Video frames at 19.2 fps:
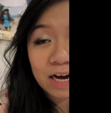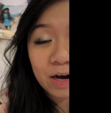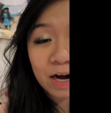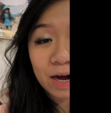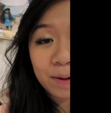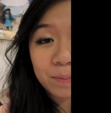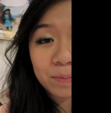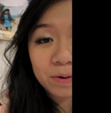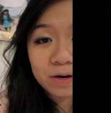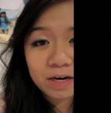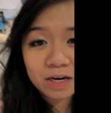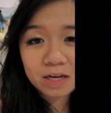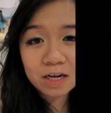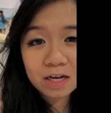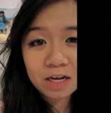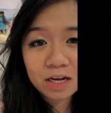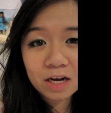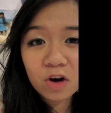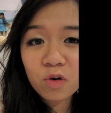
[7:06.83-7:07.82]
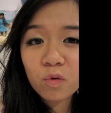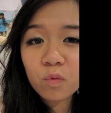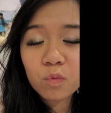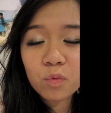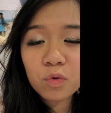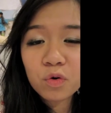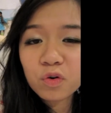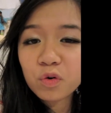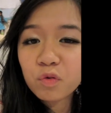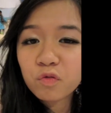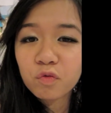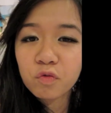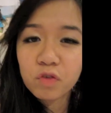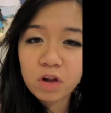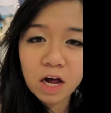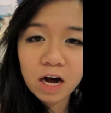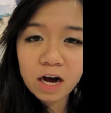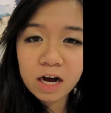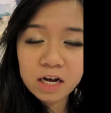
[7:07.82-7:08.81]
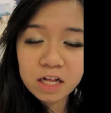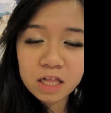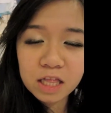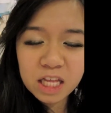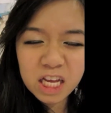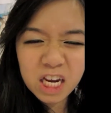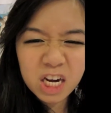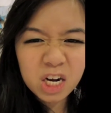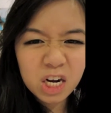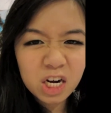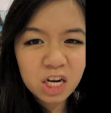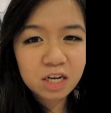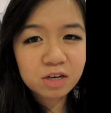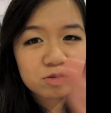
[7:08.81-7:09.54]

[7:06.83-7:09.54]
I'm gonna go. We'll vlog later.